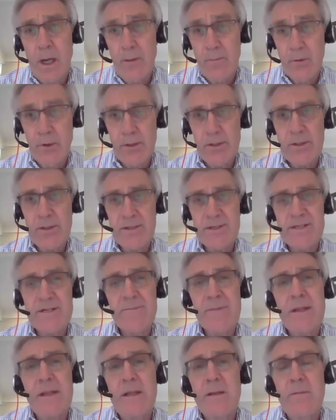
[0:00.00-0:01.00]
I'm really going to
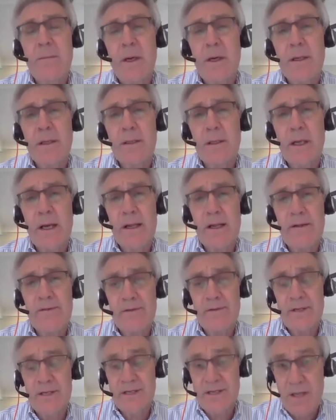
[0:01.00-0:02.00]
speak uh, kind
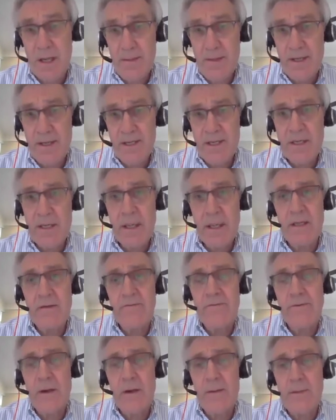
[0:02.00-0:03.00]
of to some
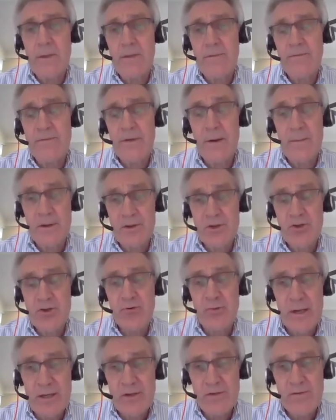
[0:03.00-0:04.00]
extent from a, from a
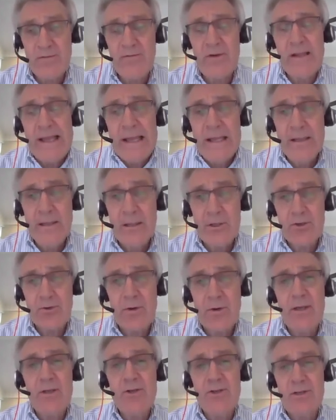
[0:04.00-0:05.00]
trench in the
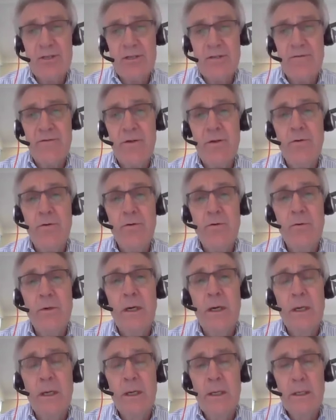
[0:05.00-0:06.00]
trenches view
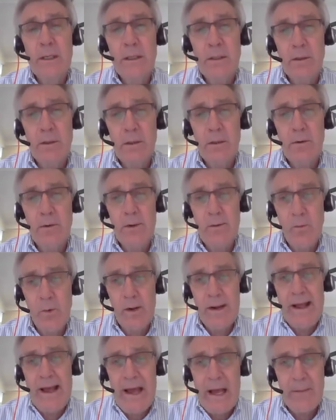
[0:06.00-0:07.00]
on, on,
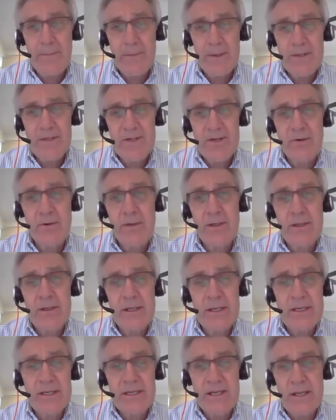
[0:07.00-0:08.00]
what happens during
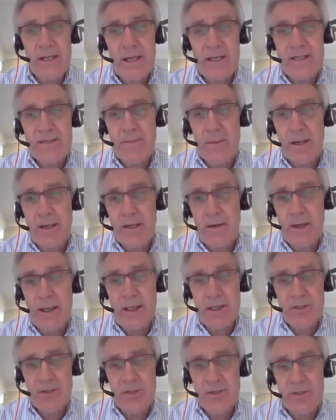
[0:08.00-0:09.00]
DCS
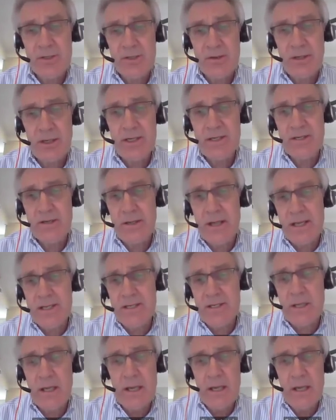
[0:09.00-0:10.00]
migrations. Okay, so
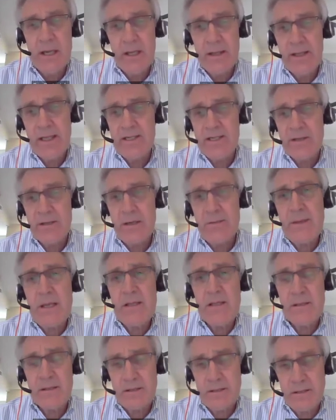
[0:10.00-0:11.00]
that's that's going to be
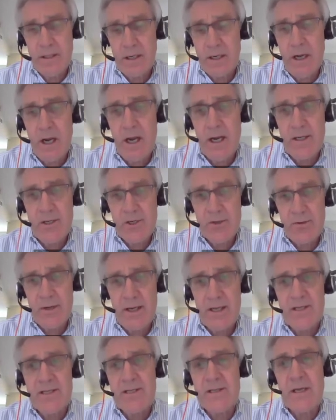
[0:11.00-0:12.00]
the, the
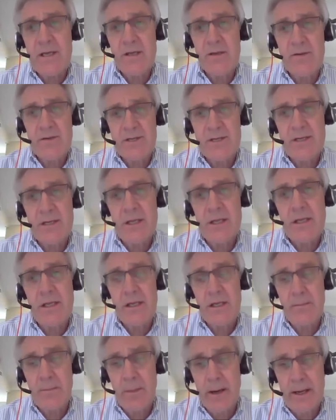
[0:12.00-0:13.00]
contrast that you'll
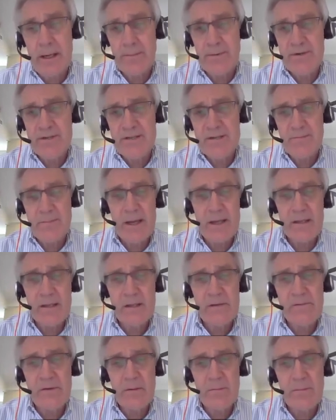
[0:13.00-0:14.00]
see in my
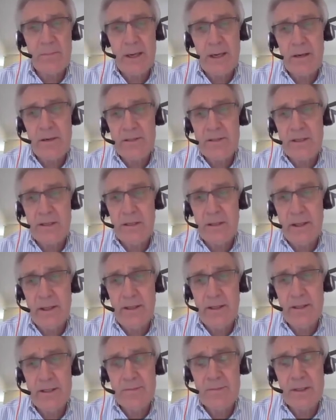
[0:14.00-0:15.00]
perspective compared to
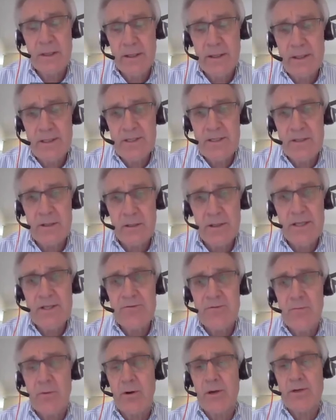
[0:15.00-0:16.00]
Lynn's. But Lynn's, Lynn's
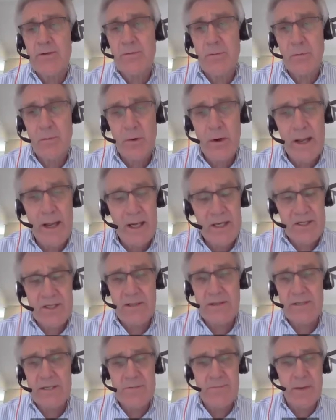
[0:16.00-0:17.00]
remarks were, were
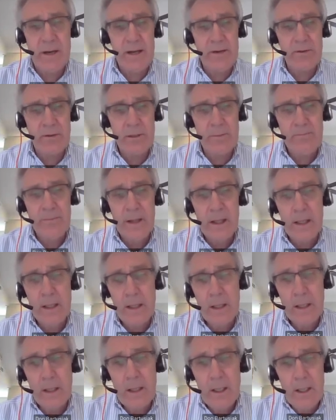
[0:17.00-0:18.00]
excellent, spot on.
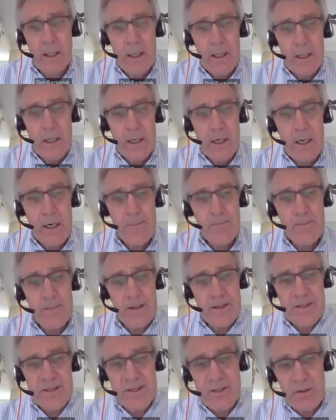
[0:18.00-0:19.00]

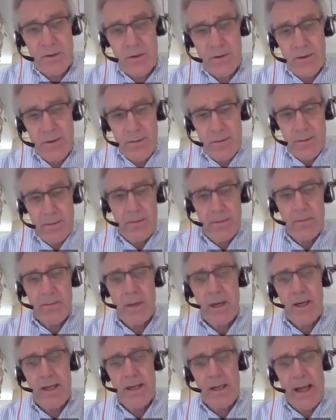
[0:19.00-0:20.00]
Um, so
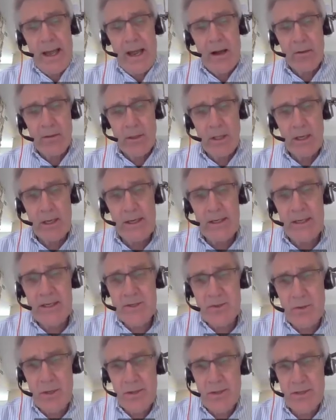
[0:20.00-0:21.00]
my outline
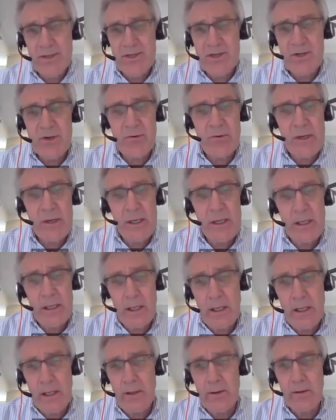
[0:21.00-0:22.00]
is on the screen
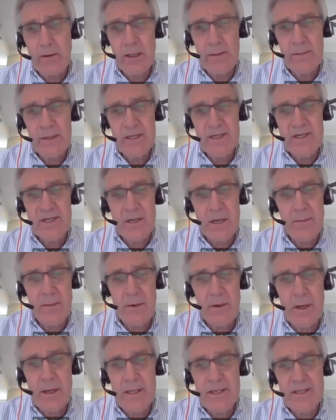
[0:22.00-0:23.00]
here. Let me
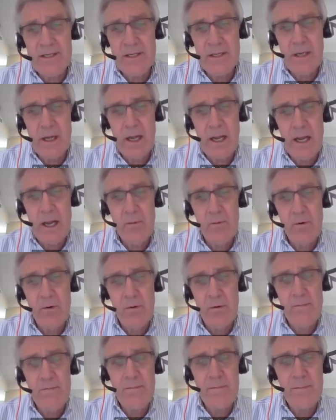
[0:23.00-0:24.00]
summarize it. I
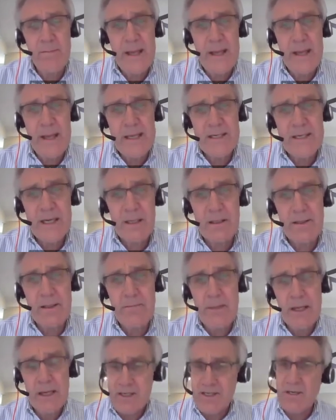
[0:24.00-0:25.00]
will basically
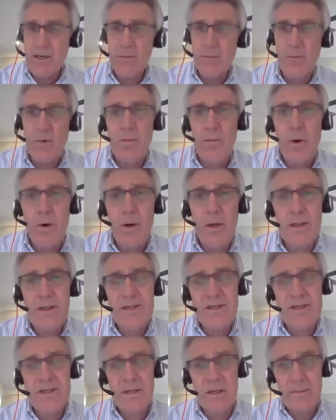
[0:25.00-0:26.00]
make some
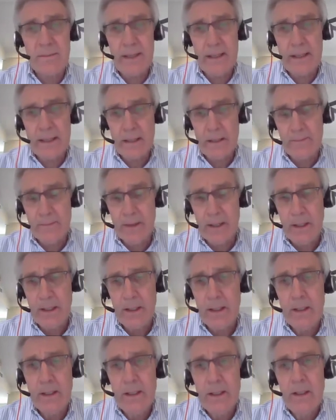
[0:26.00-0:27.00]
remarks about
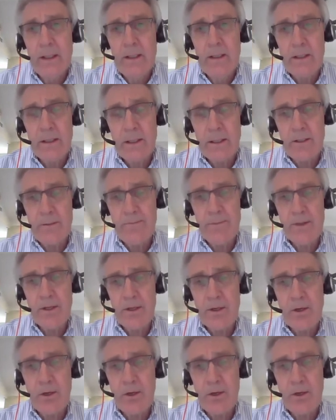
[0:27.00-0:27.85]
um,